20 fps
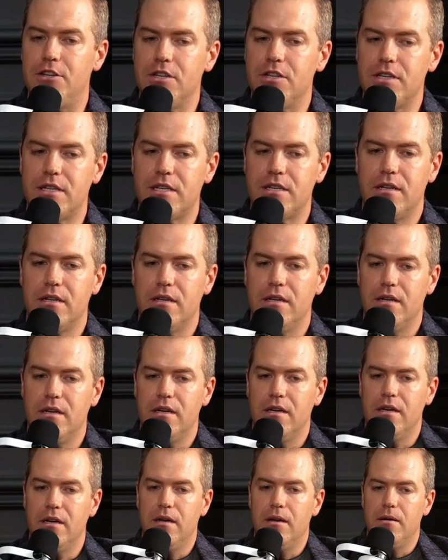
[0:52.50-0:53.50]
And just
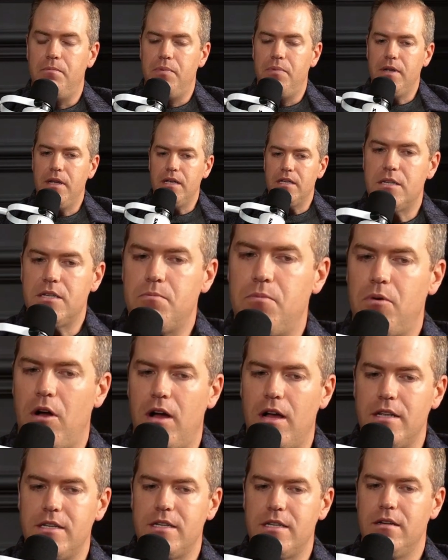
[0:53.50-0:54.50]
be as
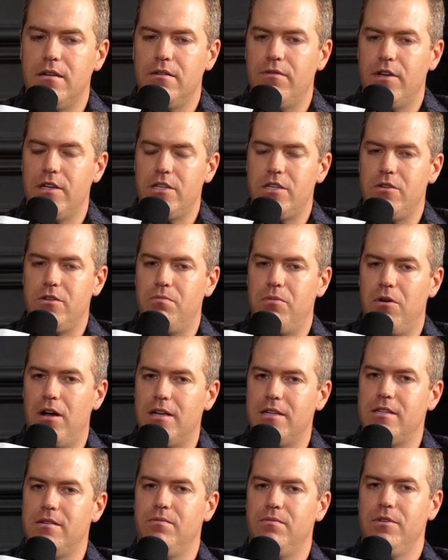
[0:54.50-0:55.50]
positive as you
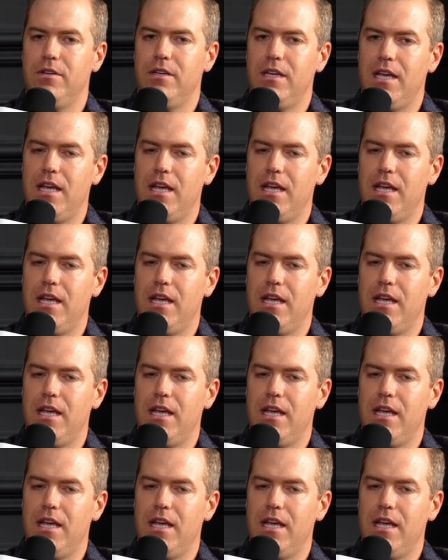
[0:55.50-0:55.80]
possibly